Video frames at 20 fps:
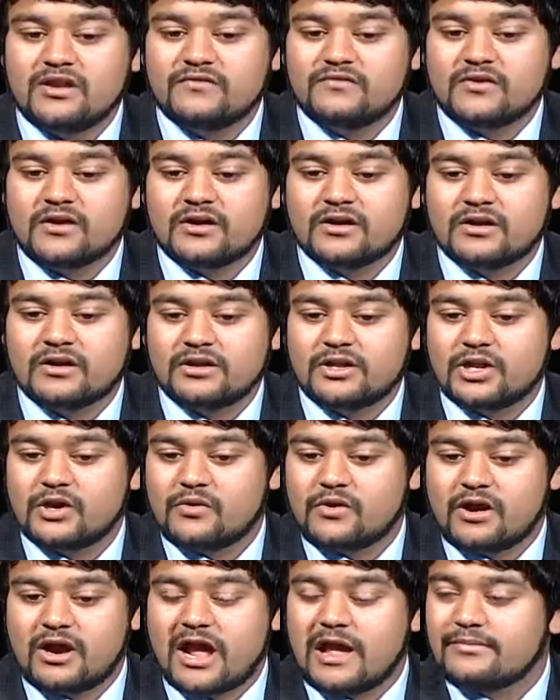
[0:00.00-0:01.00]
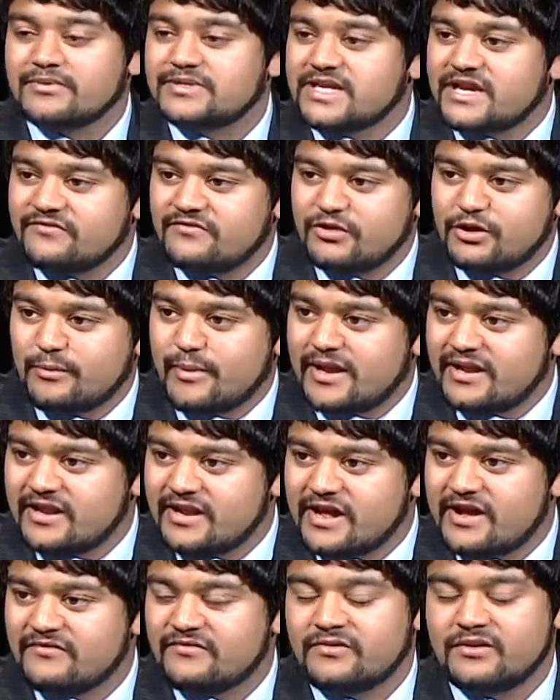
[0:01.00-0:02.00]
of our Habitat for
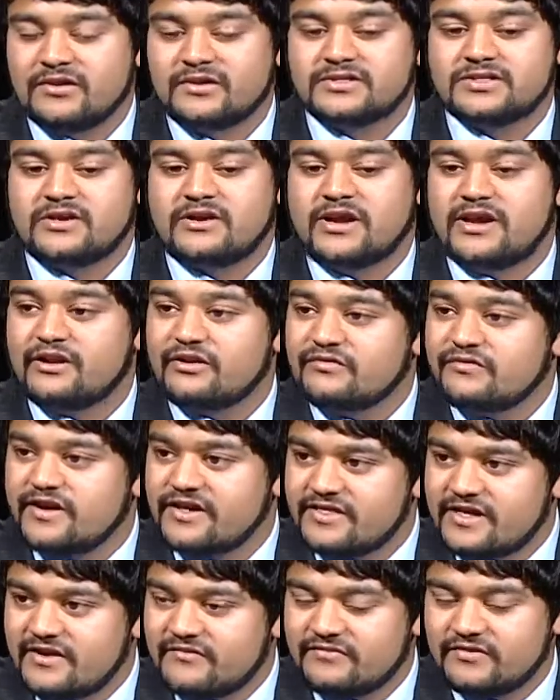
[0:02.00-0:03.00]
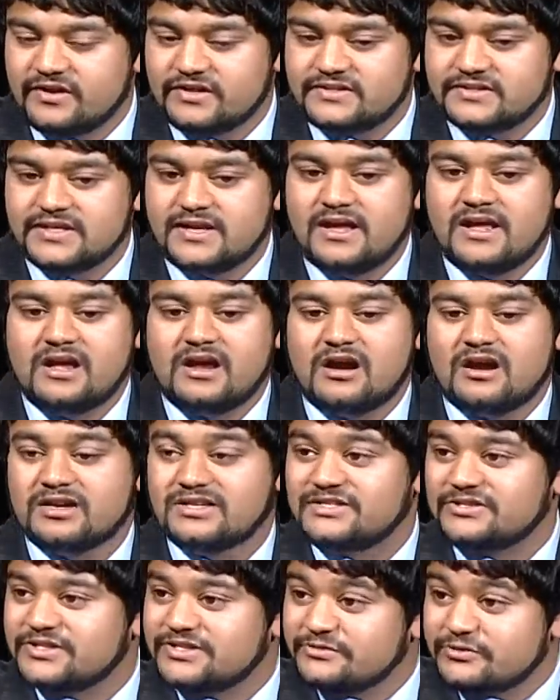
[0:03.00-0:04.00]
Humanity efforts, our interfaith efforts, our
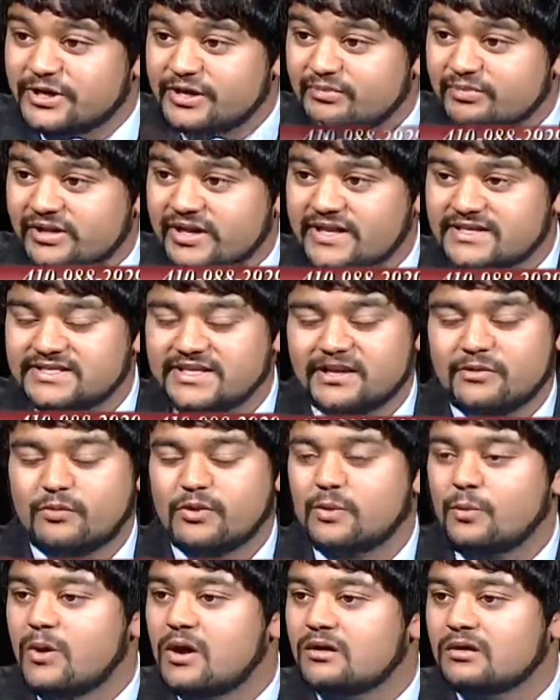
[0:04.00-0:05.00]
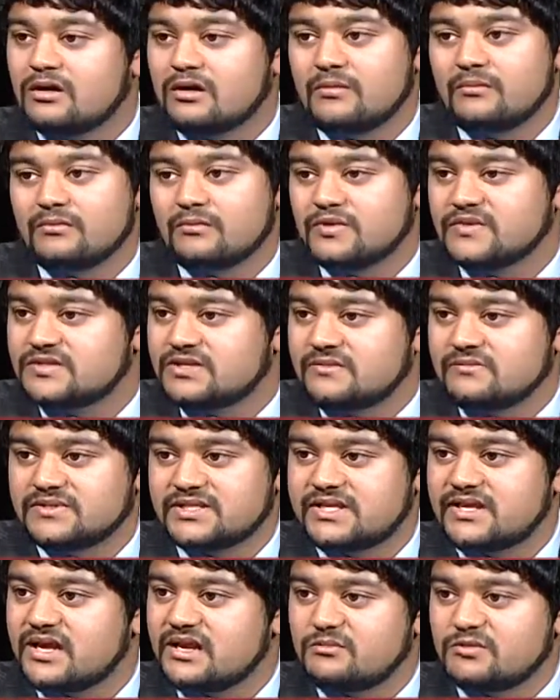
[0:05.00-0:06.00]
tree planting, we welcome Muslims
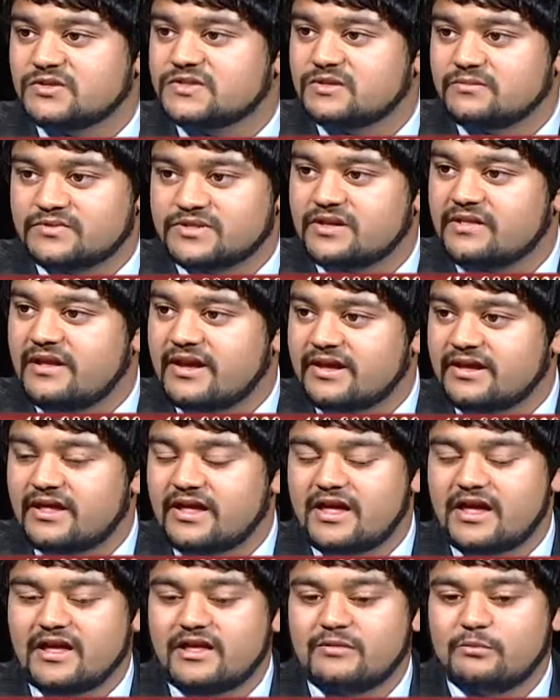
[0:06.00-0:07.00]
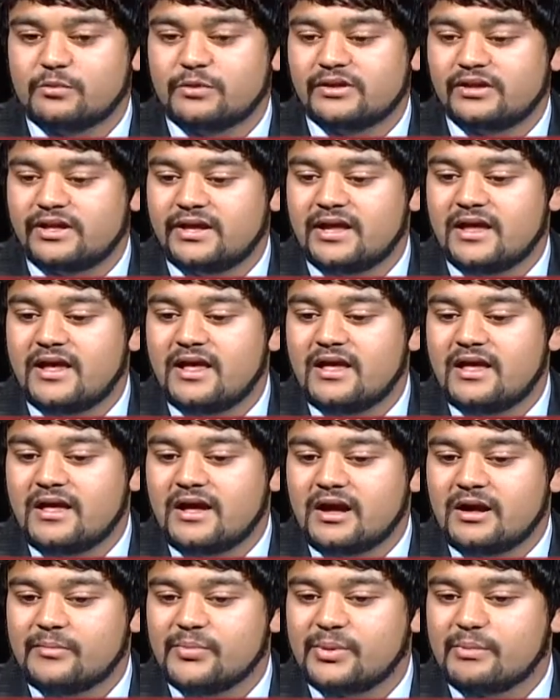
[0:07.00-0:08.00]
and non-Muslims alike. It really,
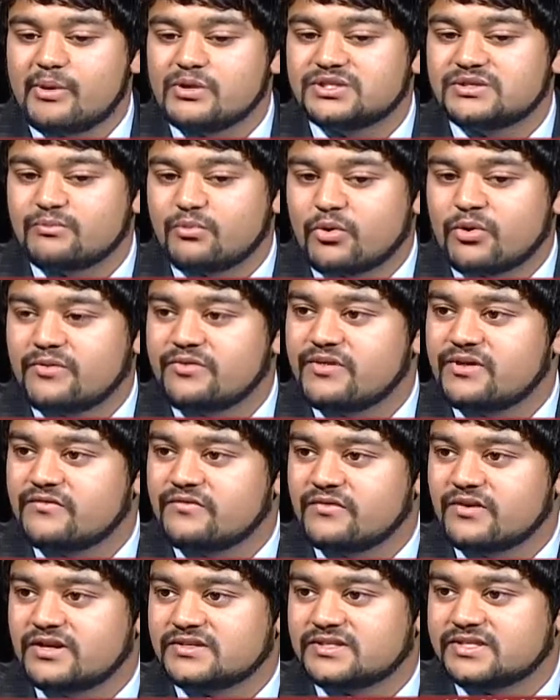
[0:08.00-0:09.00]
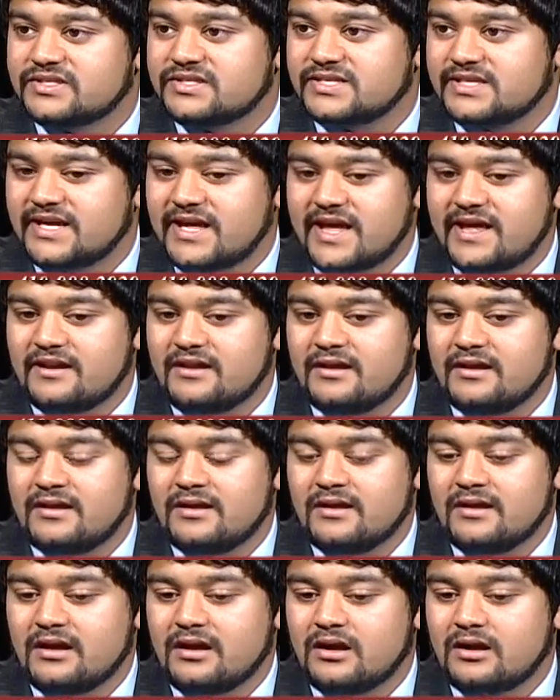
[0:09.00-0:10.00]
the most important thing for us is to get
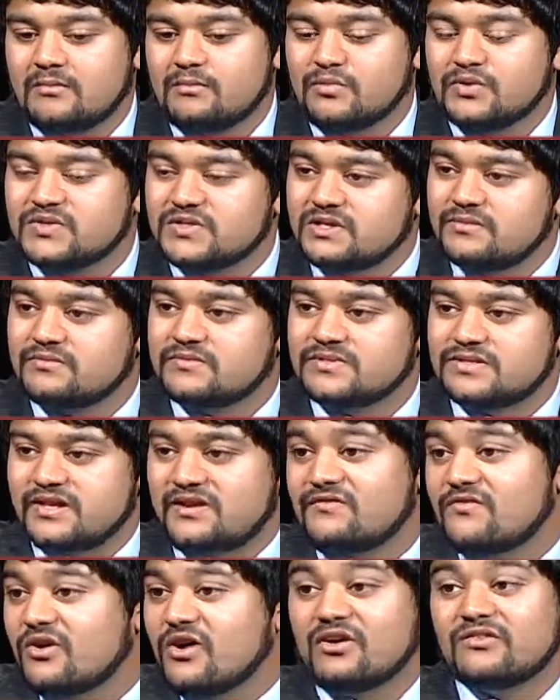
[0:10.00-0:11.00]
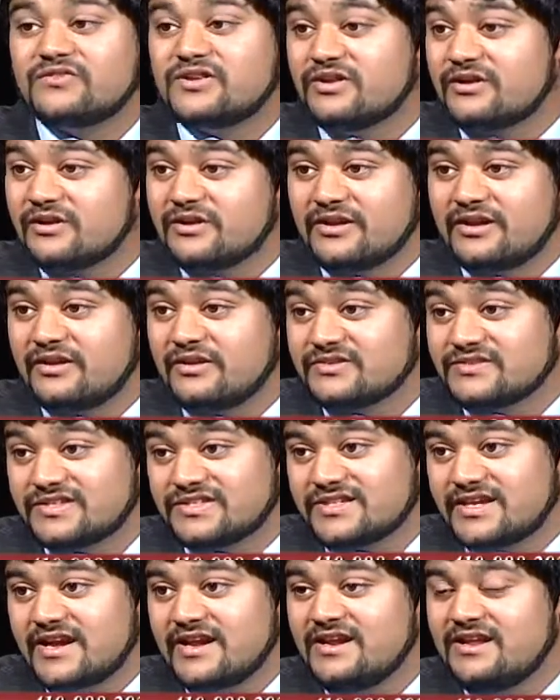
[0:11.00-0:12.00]
Muslims involved in our
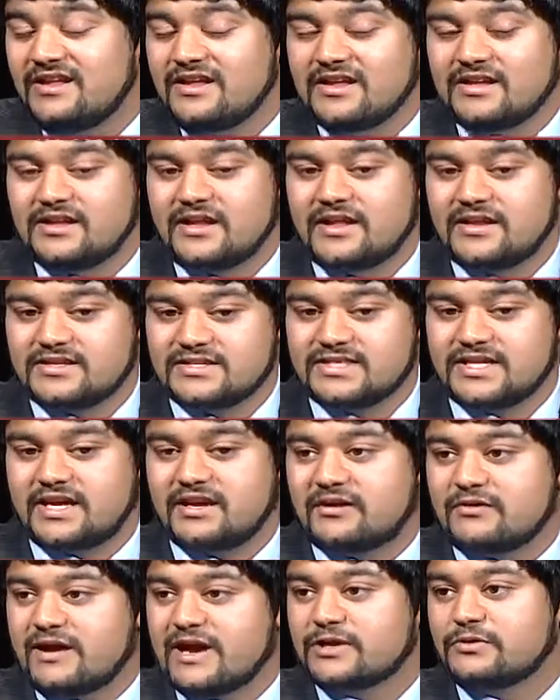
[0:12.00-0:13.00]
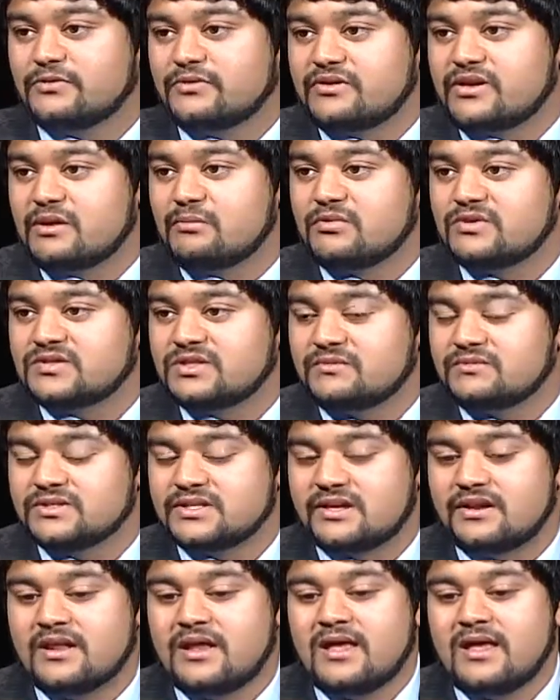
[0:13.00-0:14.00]
society and to interact with non-Muslims.
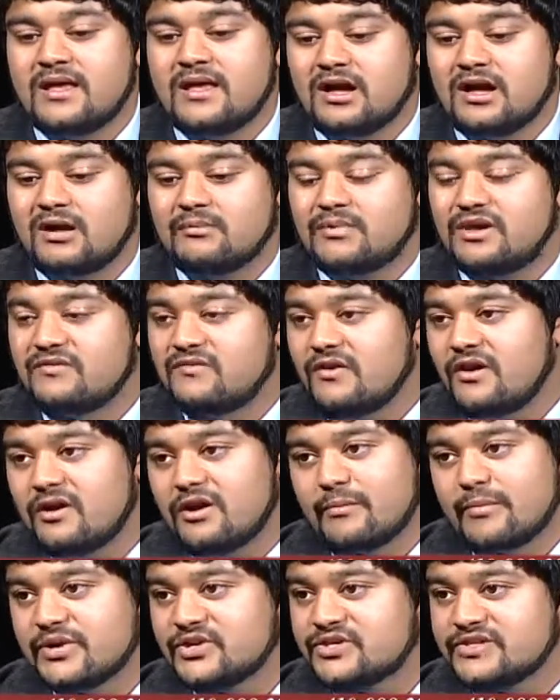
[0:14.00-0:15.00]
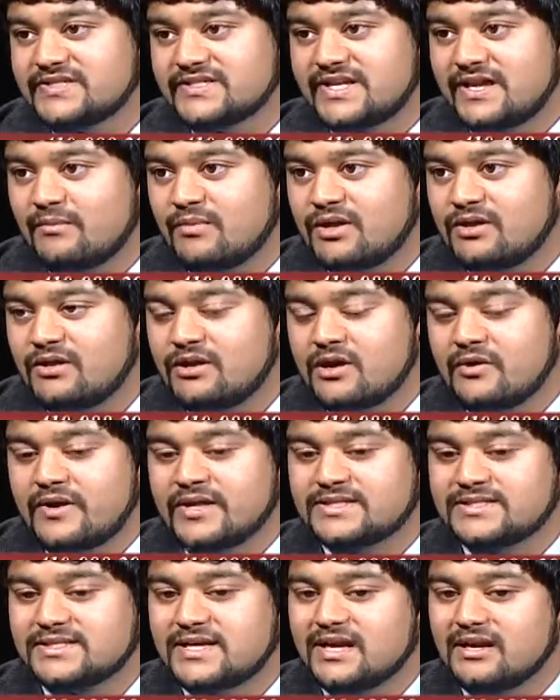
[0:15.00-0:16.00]
And even in our mission statement,
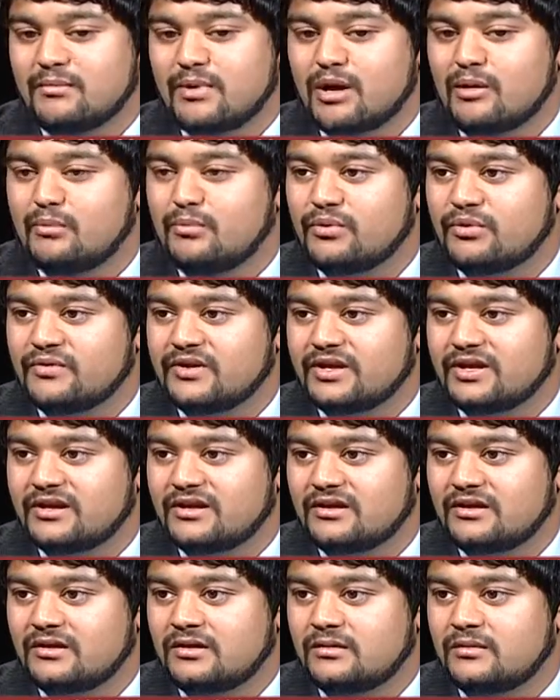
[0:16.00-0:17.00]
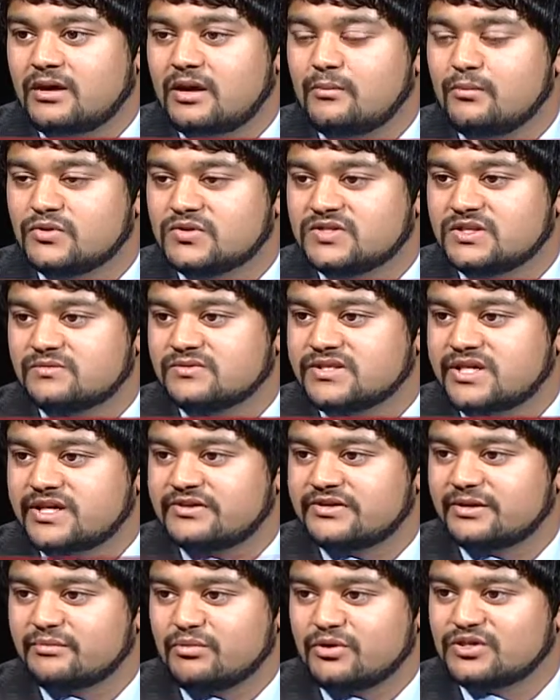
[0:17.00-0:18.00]
it's not about building a
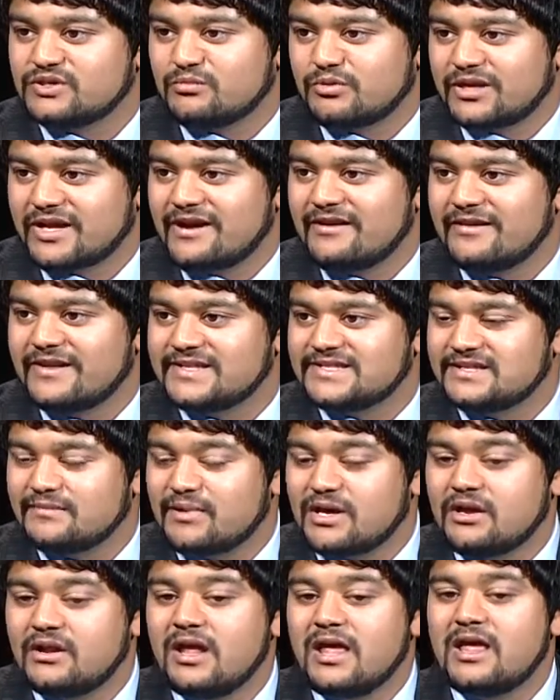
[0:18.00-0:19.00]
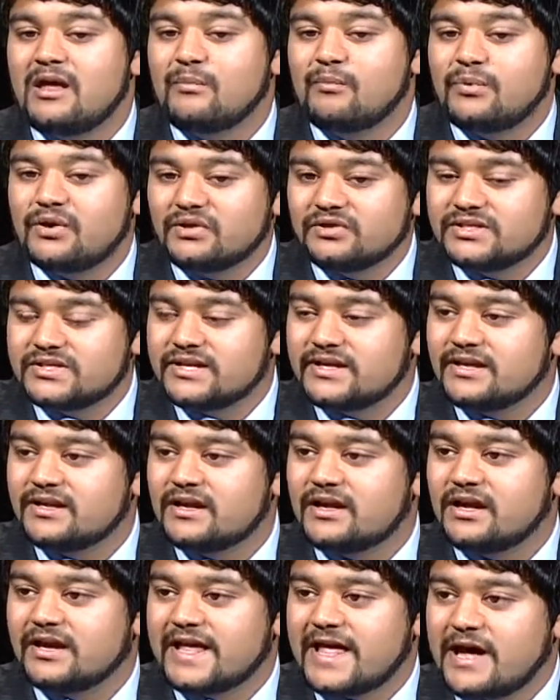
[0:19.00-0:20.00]
Muslim-centric Baltimore County. It's about building
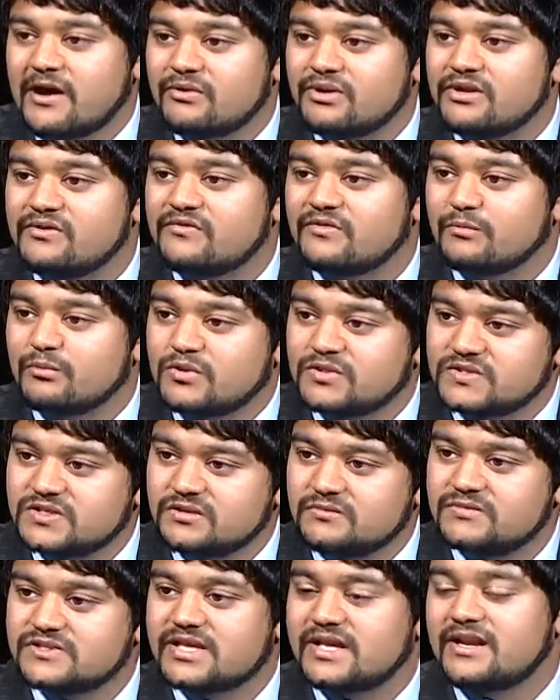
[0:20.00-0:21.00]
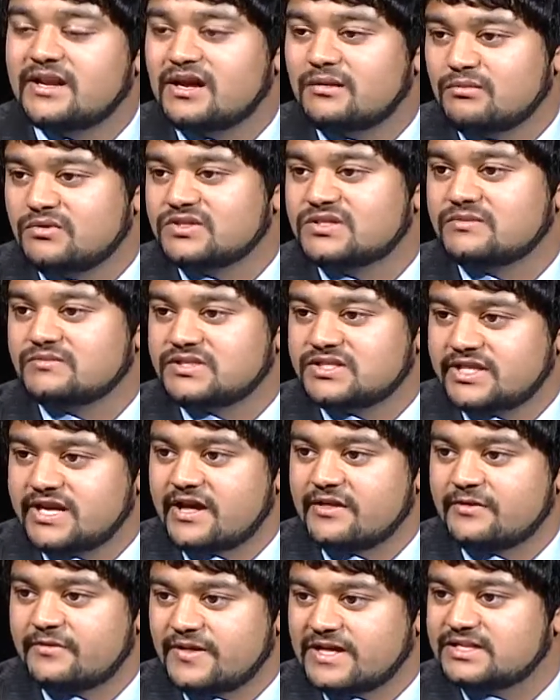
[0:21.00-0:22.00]
a county for Muslims and non-Muslims
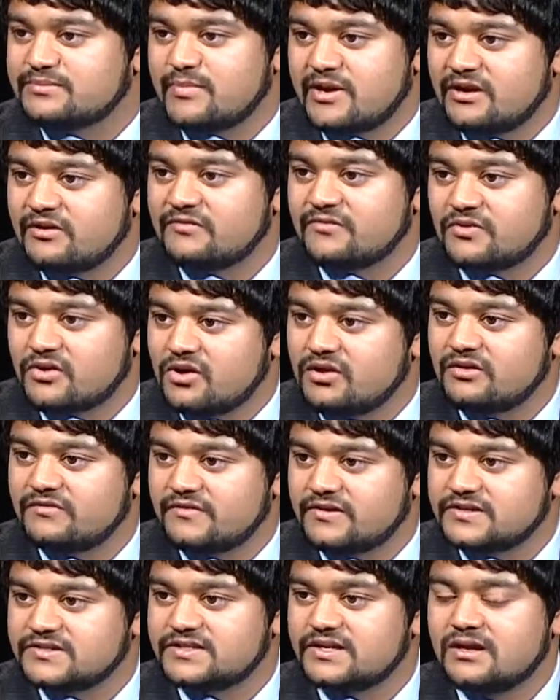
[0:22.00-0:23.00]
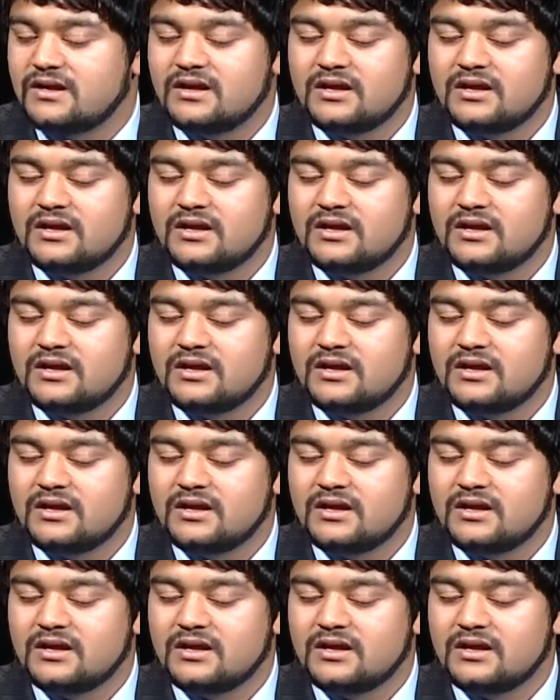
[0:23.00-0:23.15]
together that's better for all of us.